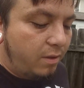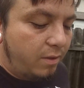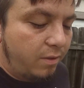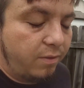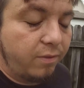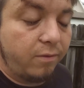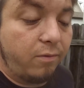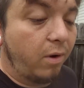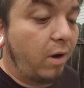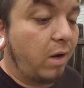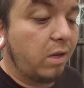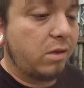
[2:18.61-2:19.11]

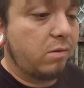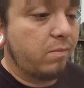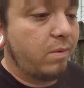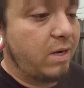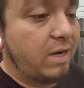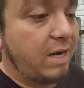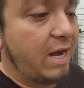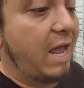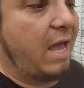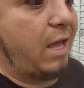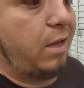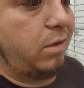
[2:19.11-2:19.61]
The rain's been
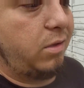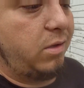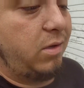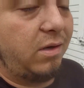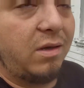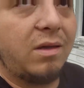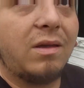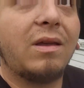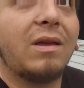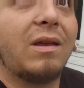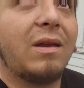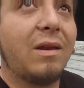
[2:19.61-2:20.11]

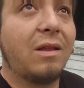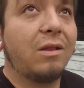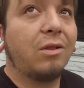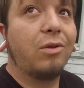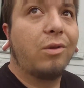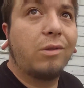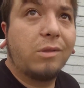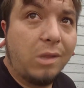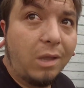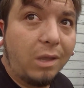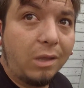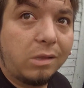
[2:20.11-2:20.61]
nasty and it
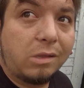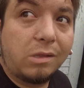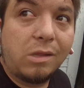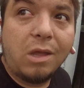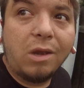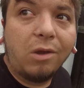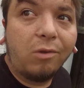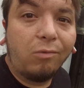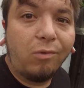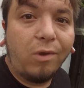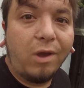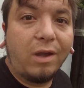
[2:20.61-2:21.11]
looks like it's
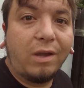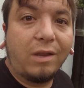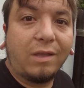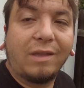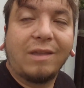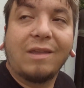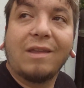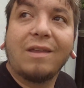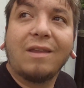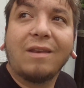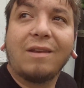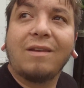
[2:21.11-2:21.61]
gonna rain
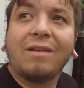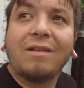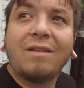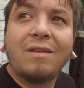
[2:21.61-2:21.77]
again,